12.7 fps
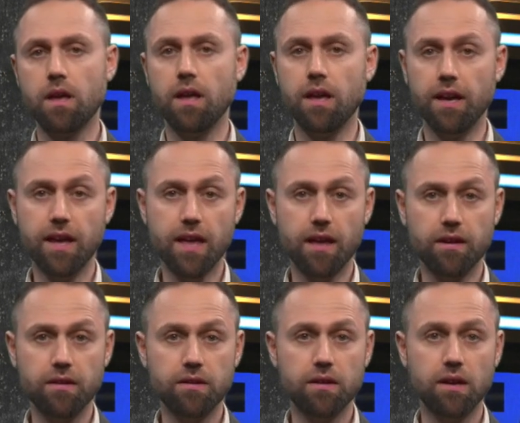
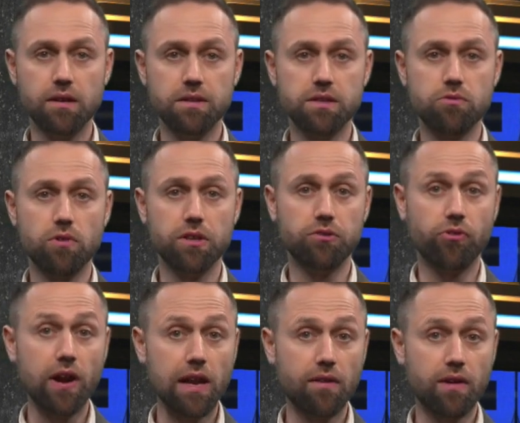Again, it is quite
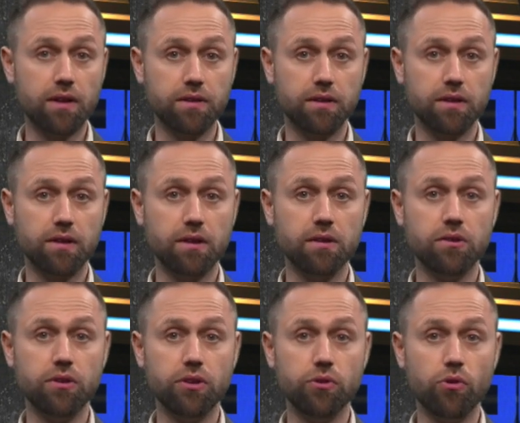relevant in
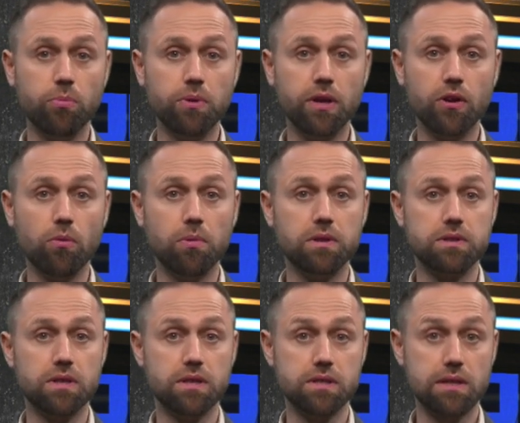the European Open
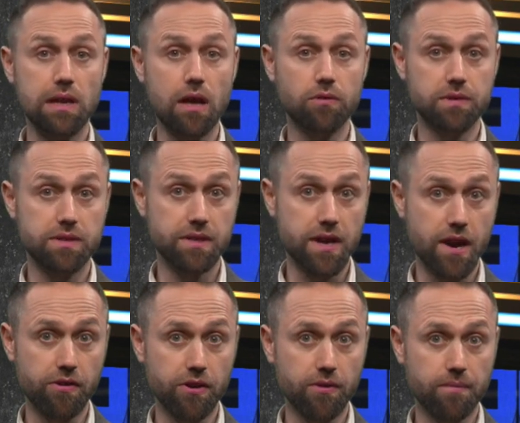Science Cloud
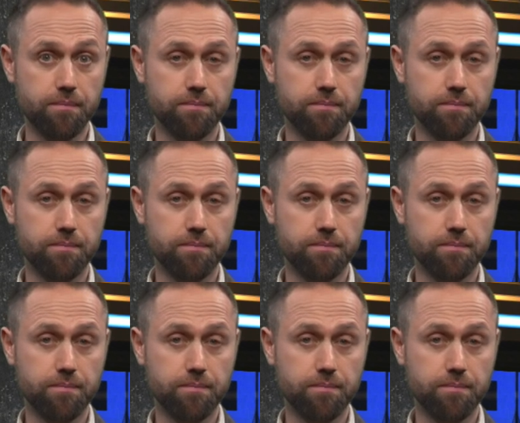scenario.